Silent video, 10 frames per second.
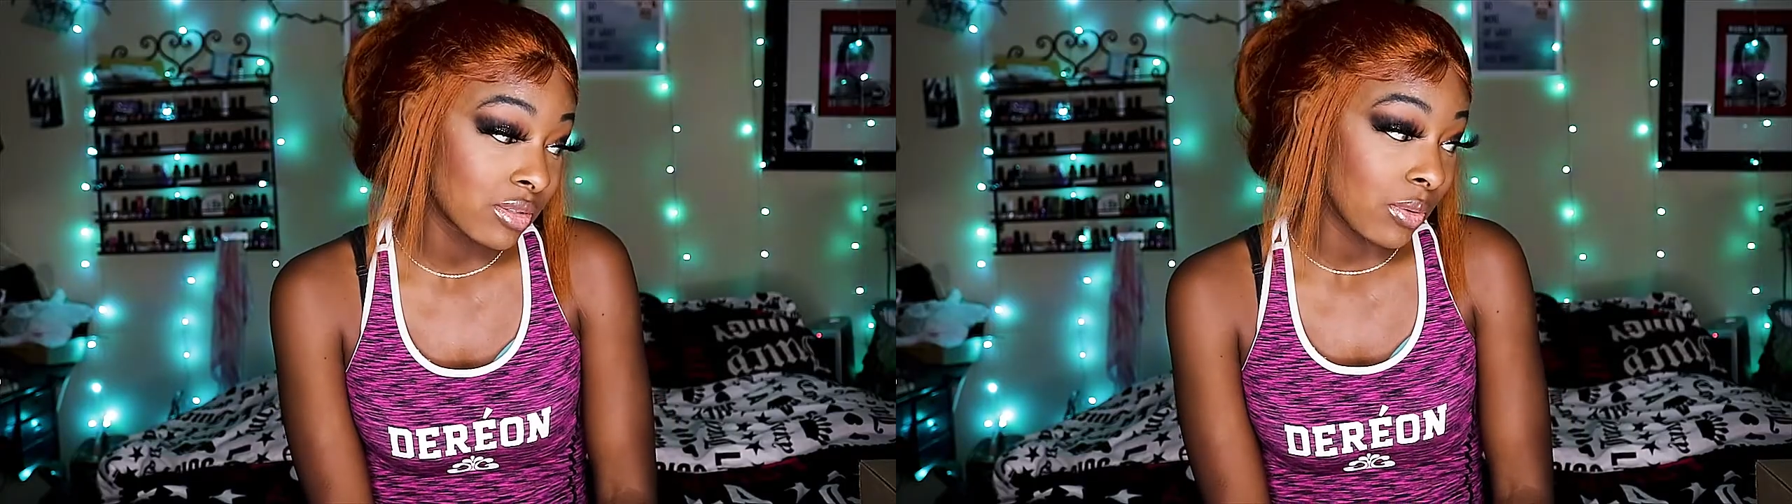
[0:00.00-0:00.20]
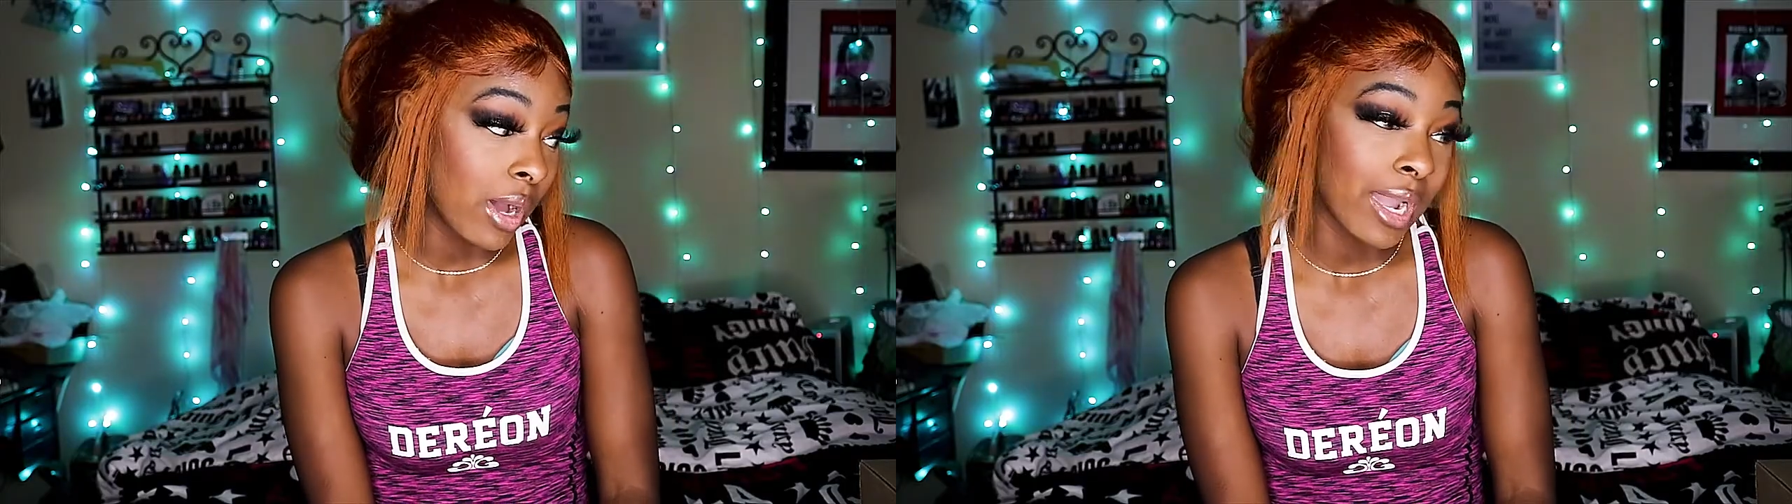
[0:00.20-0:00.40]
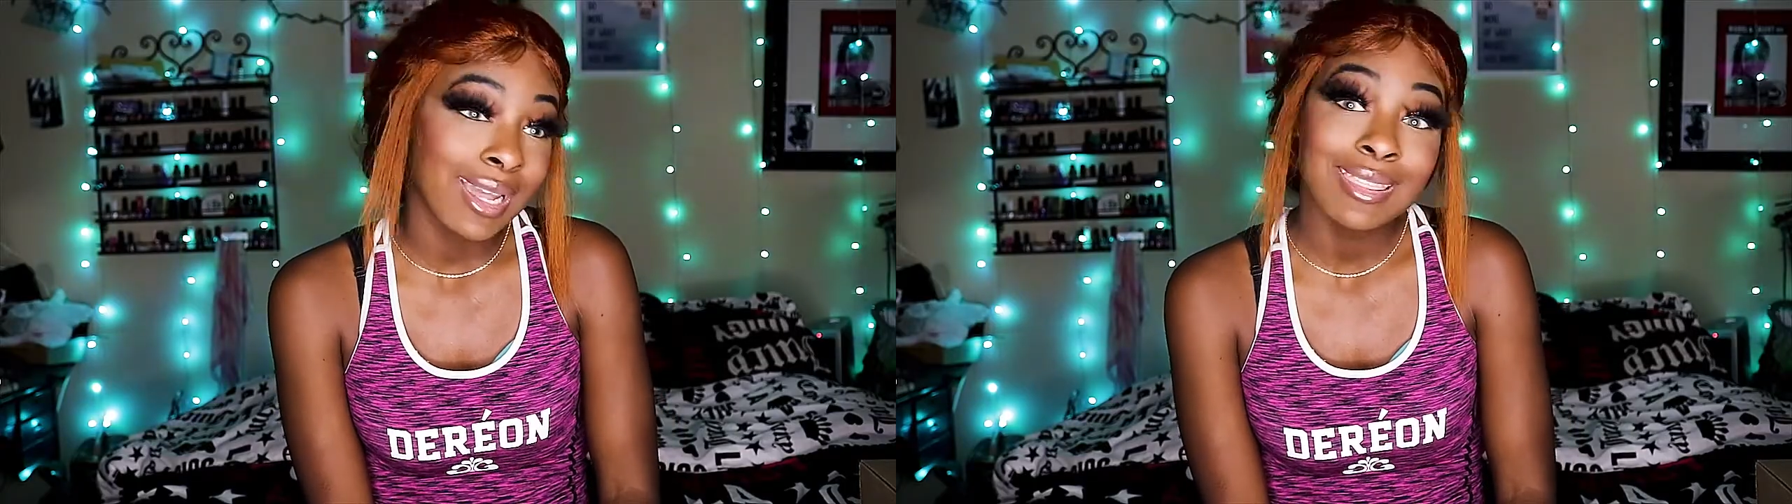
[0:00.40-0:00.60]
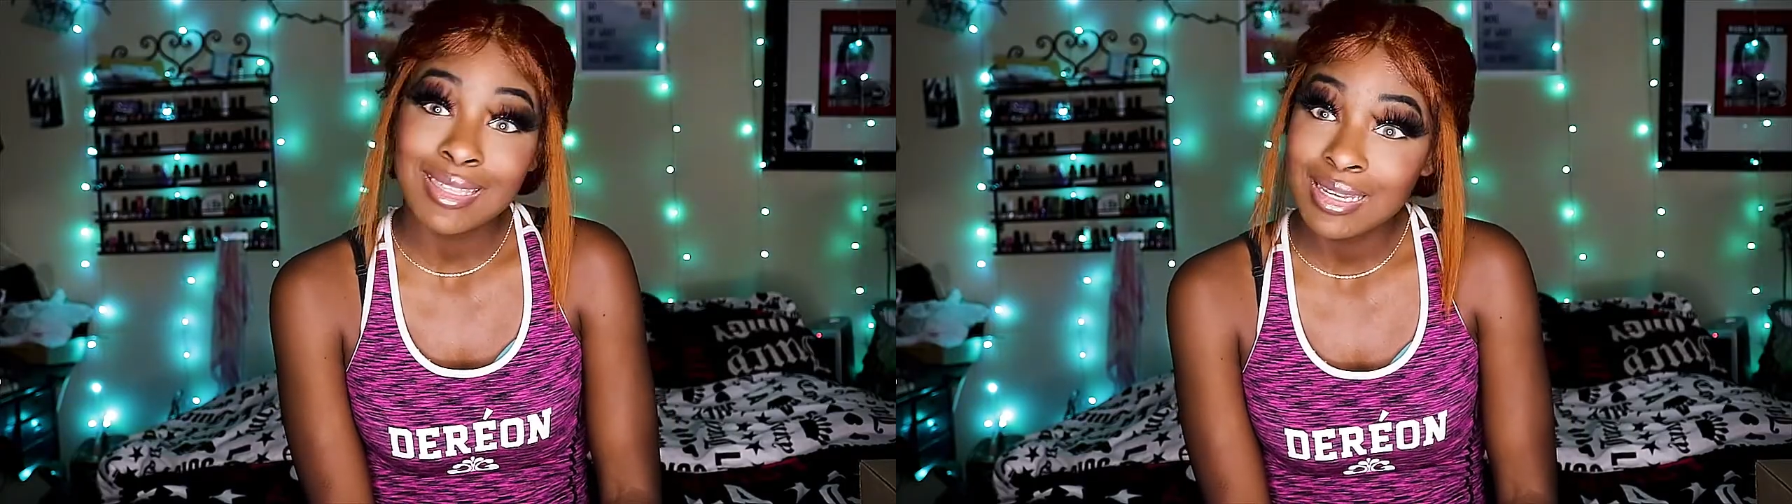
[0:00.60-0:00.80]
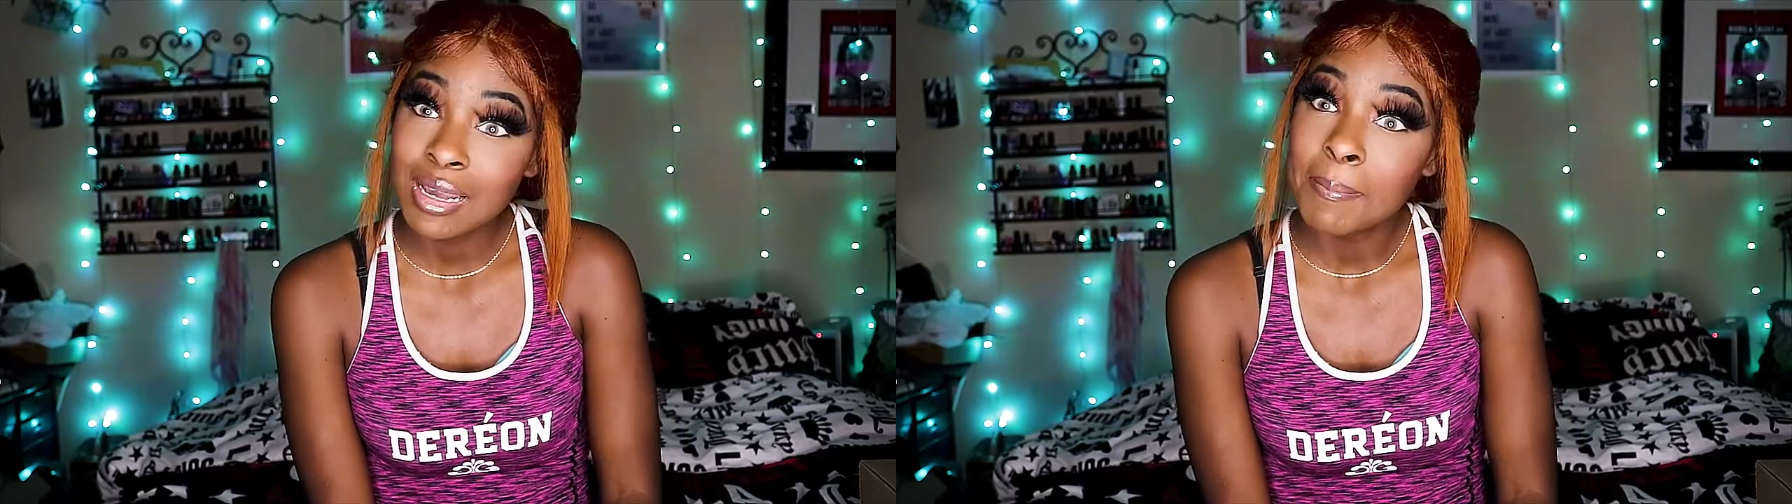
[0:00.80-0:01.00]
So I
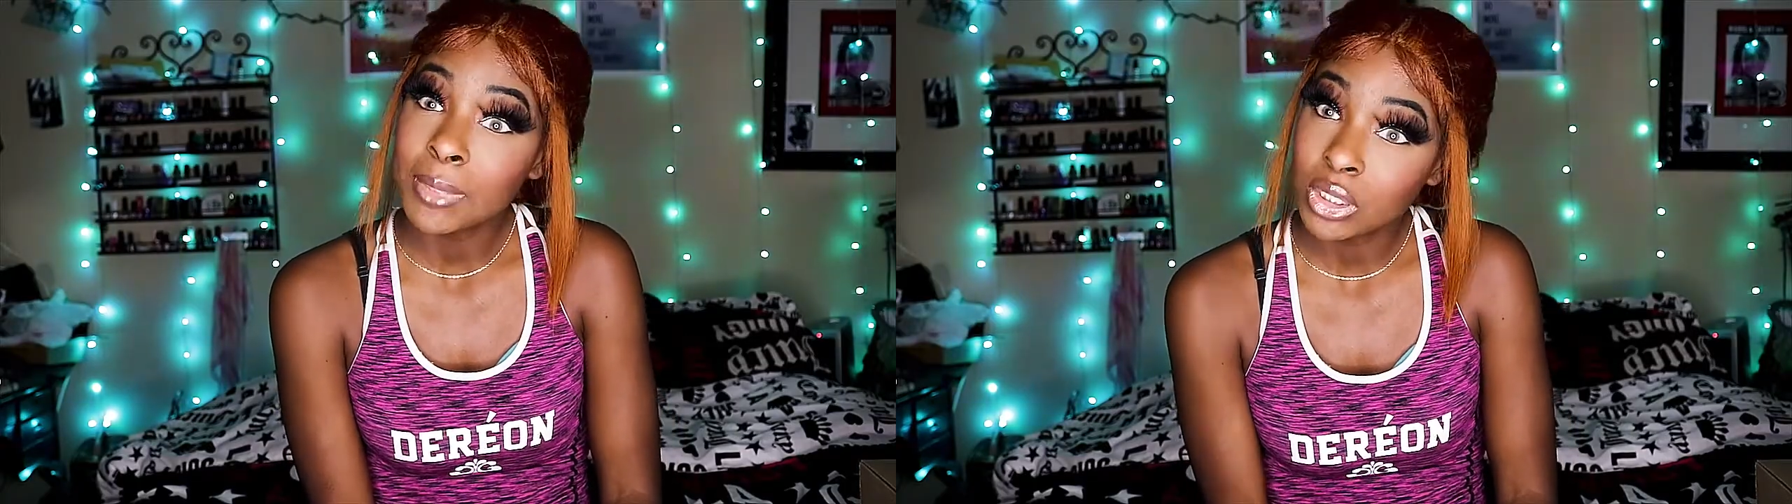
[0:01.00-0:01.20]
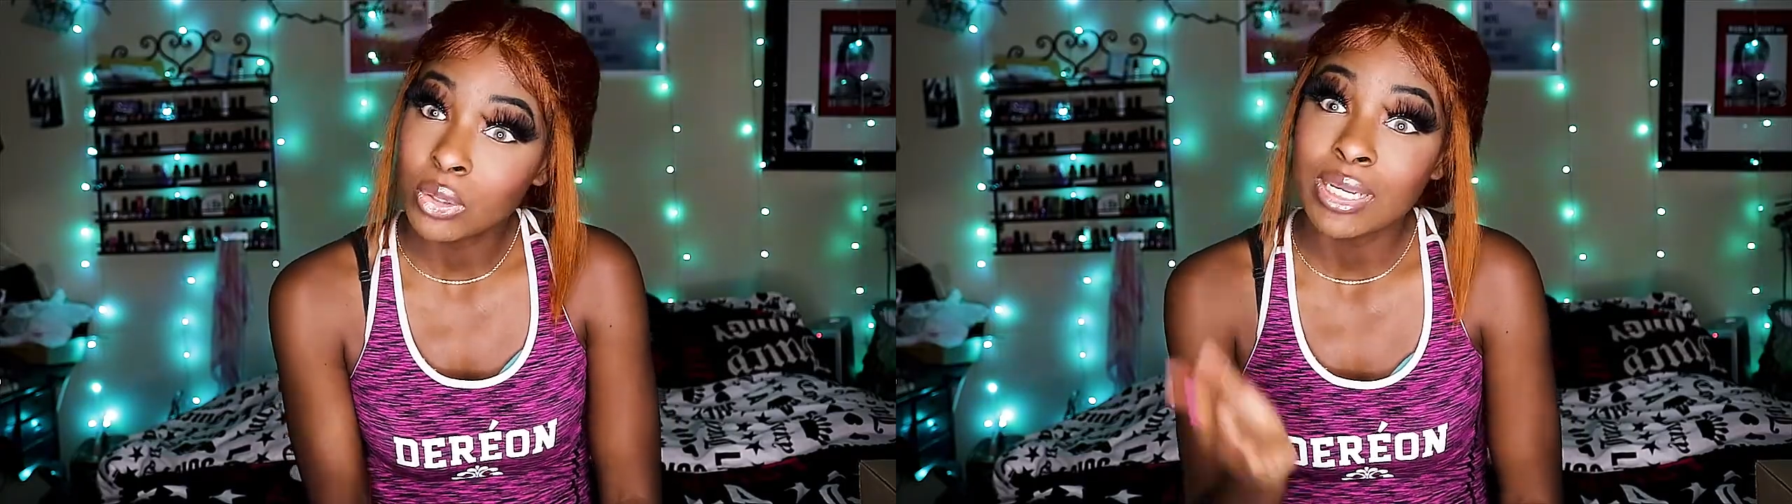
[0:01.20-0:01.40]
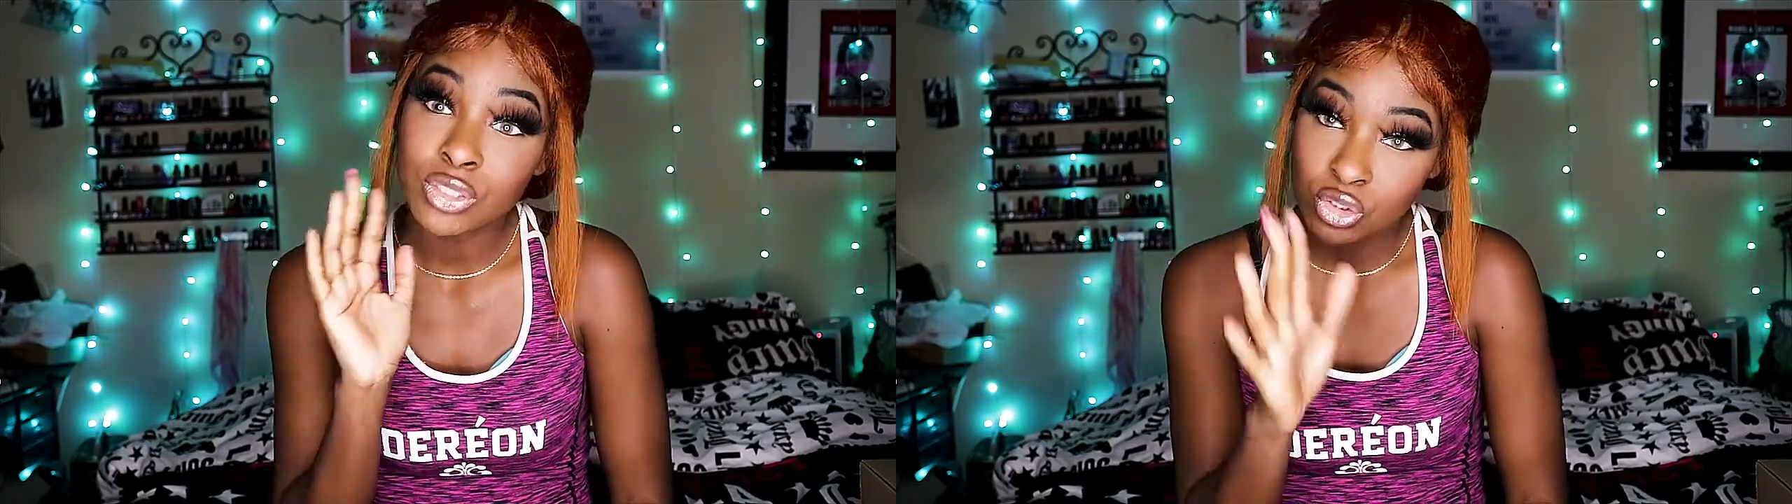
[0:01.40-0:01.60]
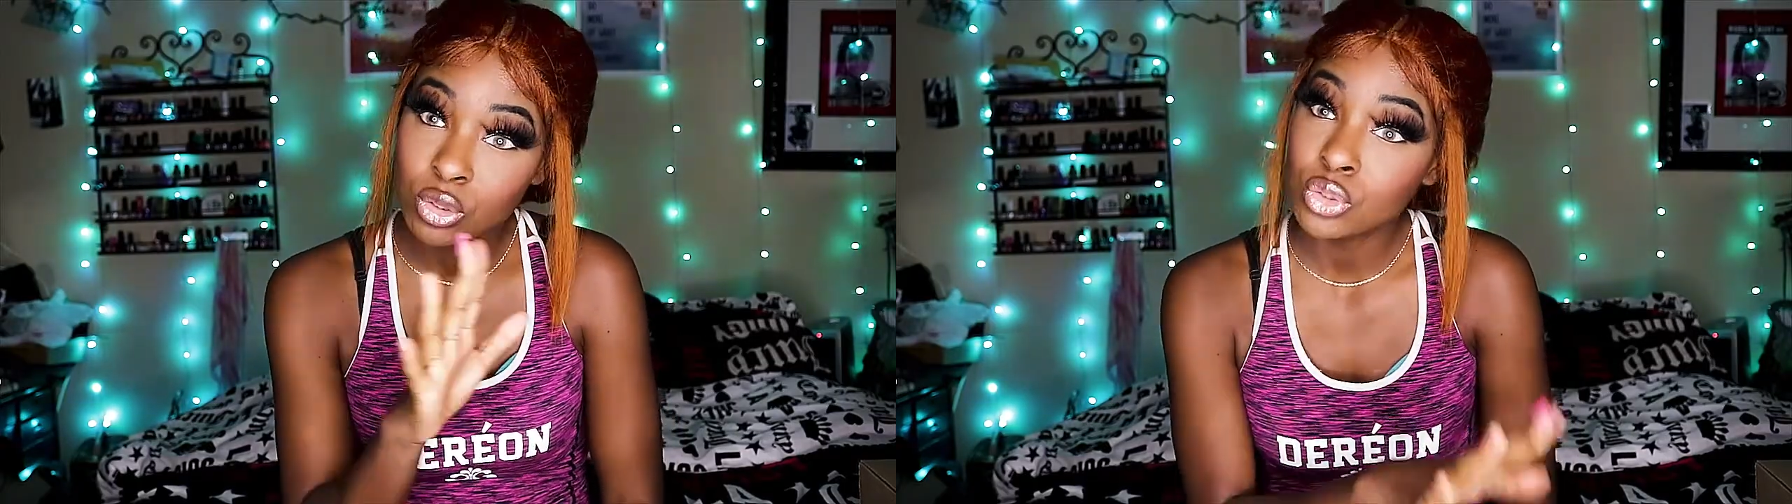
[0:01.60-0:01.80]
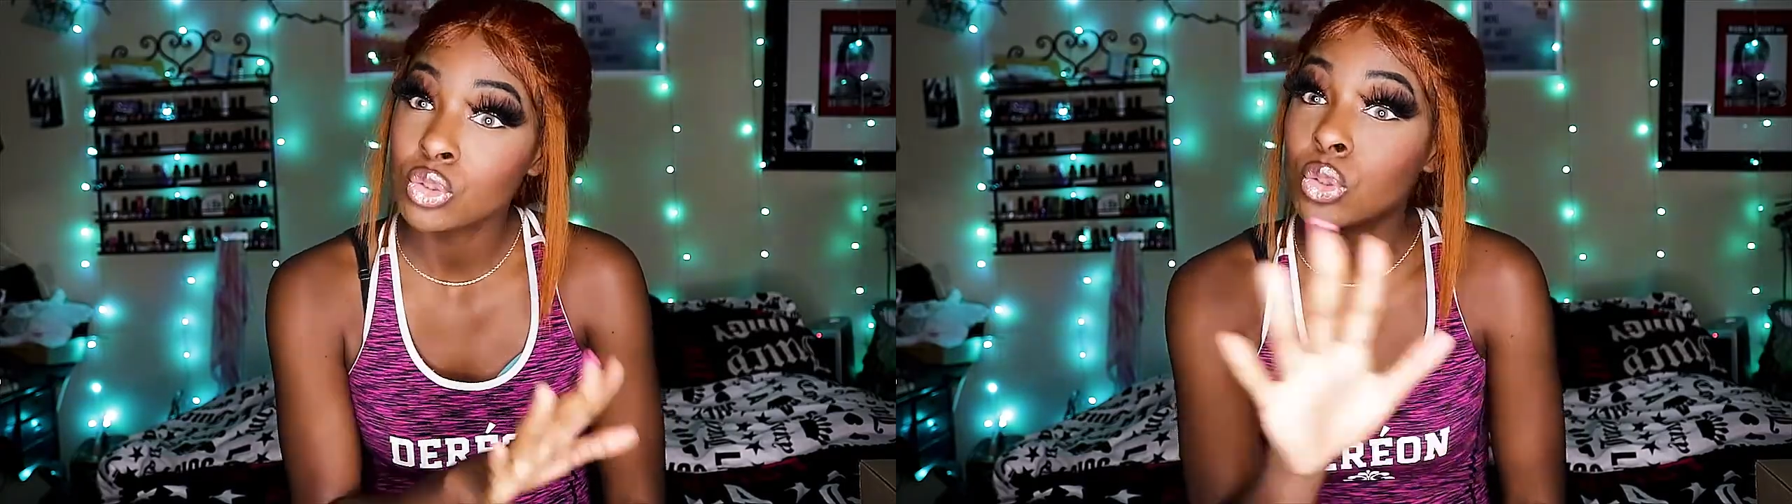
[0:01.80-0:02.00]
think I'm gonna go ahead
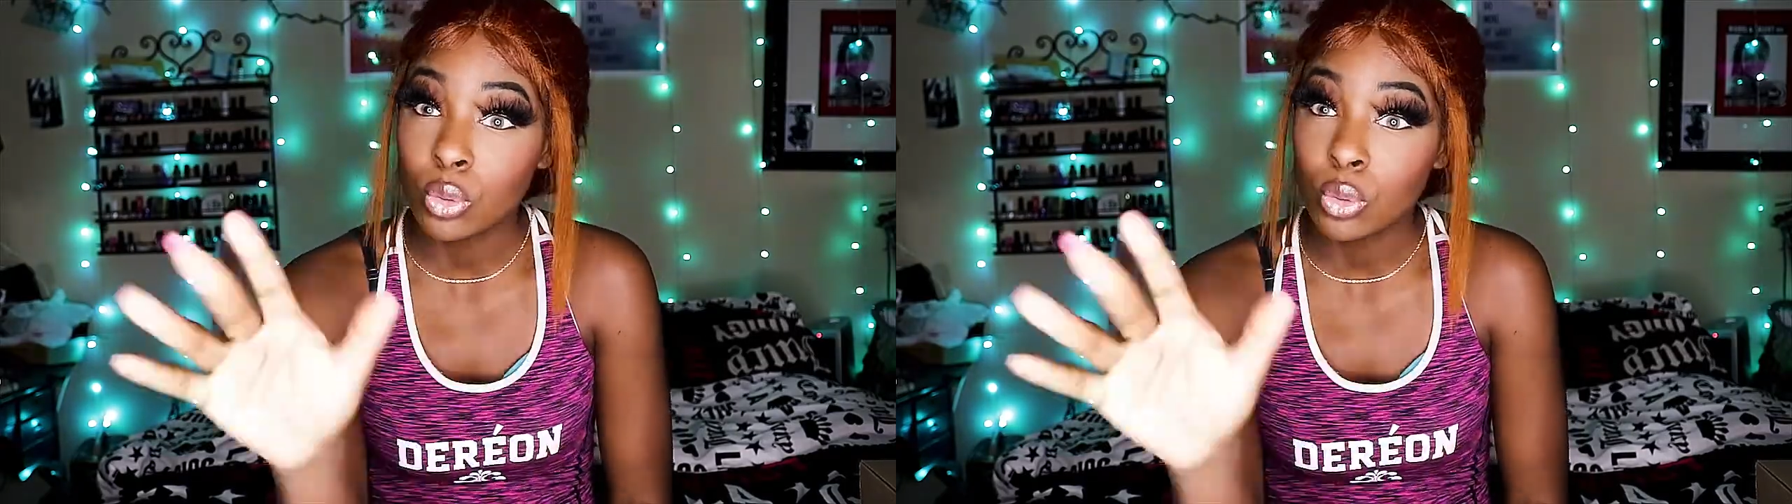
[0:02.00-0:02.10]
and